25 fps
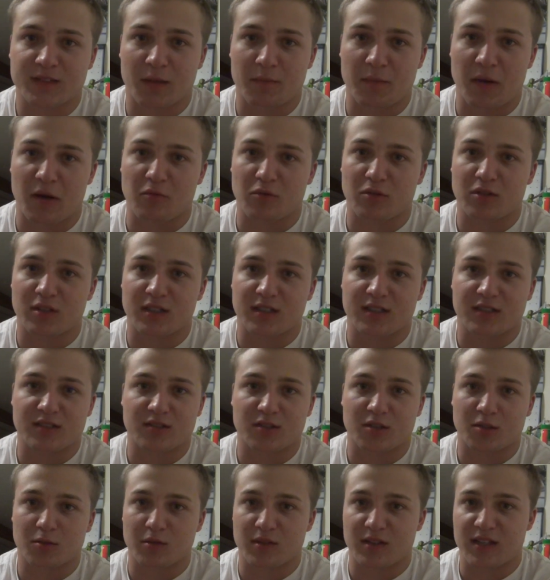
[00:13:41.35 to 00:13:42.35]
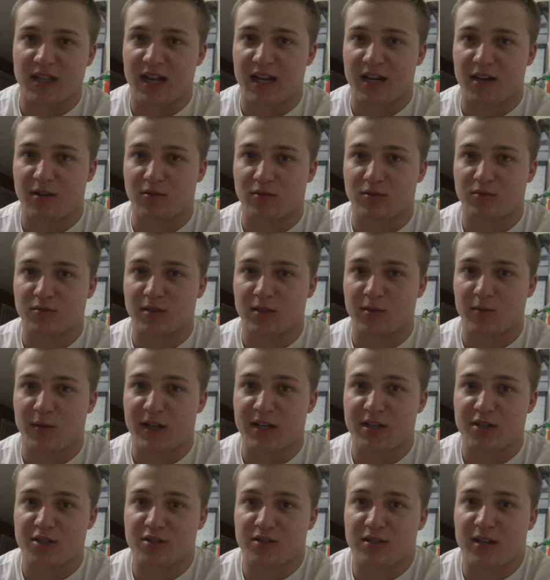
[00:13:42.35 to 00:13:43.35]
not really concerned with gaining or losing
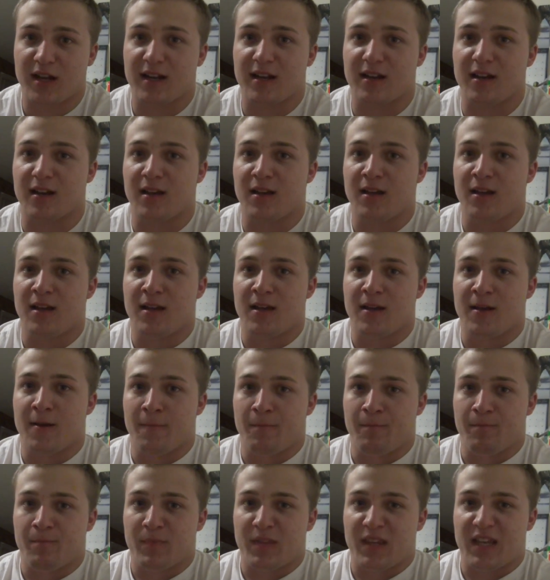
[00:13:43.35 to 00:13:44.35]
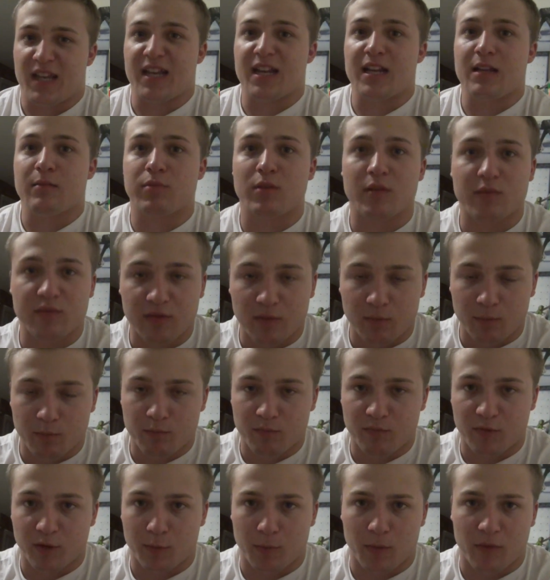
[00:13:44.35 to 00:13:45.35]
weight, just kind of eating
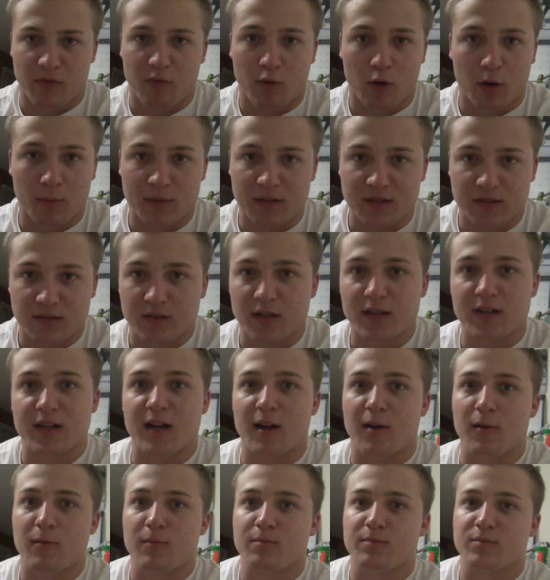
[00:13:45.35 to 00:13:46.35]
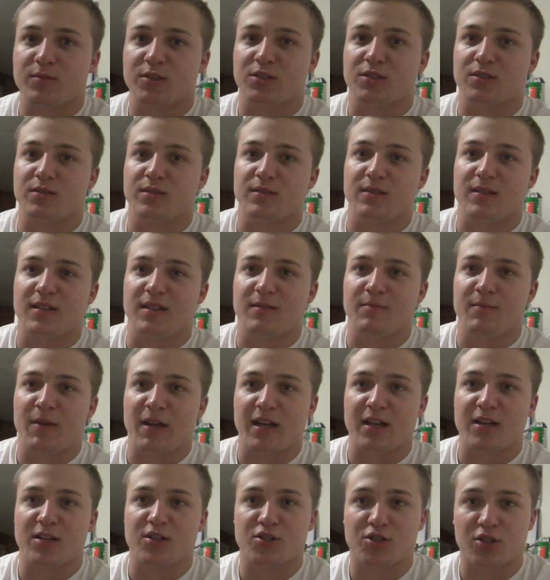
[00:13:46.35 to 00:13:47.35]
for performance right now. Just
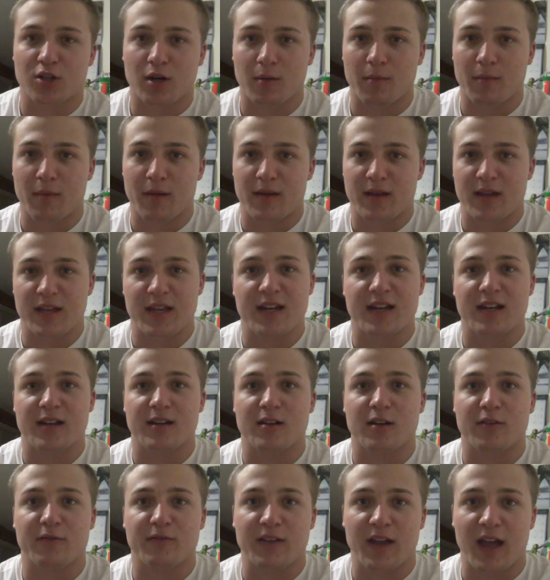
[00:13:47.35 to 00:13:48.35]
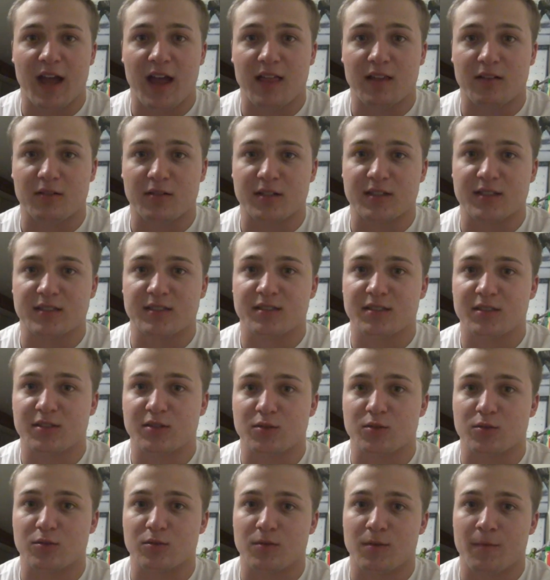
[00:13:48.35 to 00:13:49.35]
making sure I'm eating enough calories
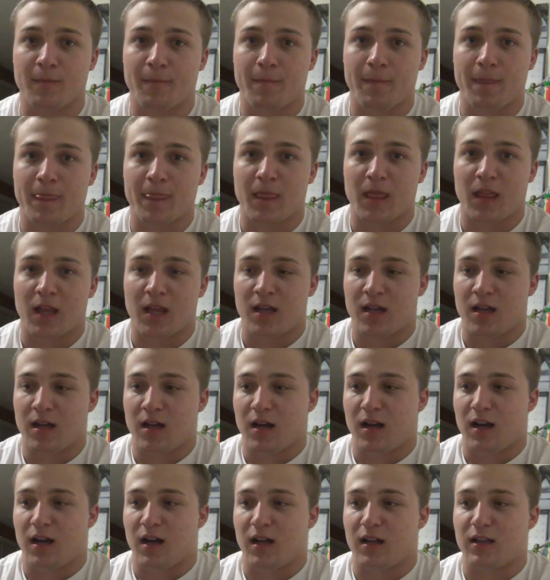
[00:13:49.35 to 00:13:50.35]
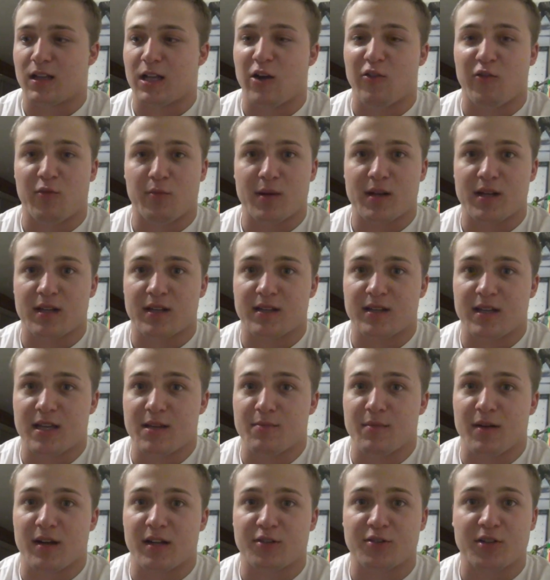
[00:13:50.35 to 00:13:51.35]
to allow for me to
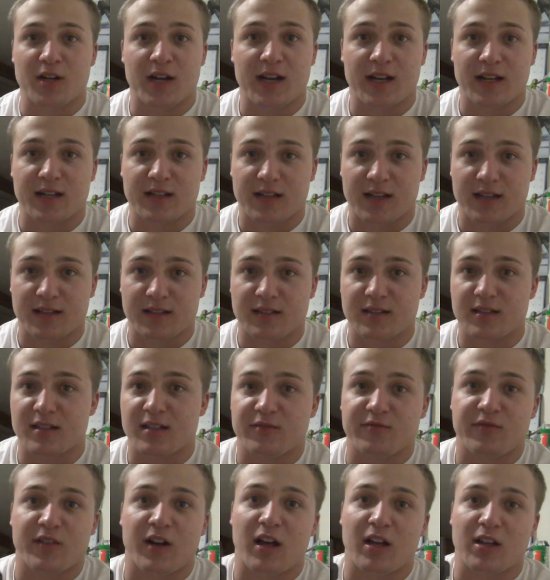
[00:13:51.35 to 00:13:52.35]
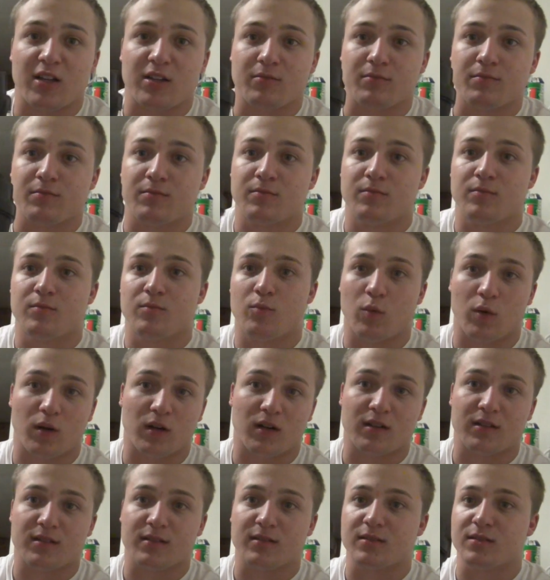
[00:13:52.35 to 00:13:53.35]
keep my training intensity and volume
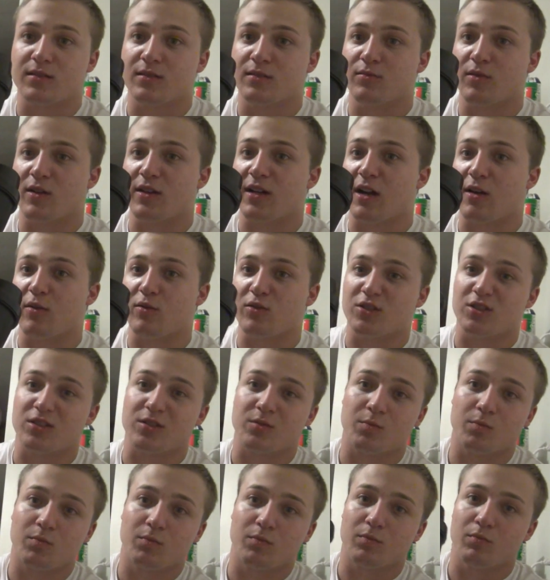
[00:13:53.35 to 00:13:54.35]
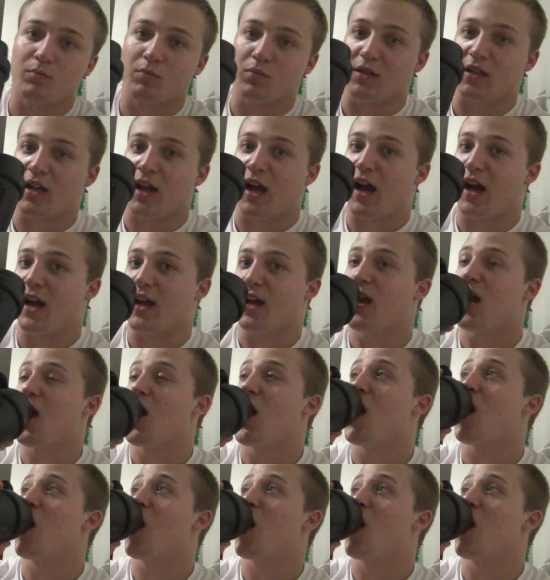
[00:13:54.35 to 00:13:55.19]
where it is right now, which is pretty high.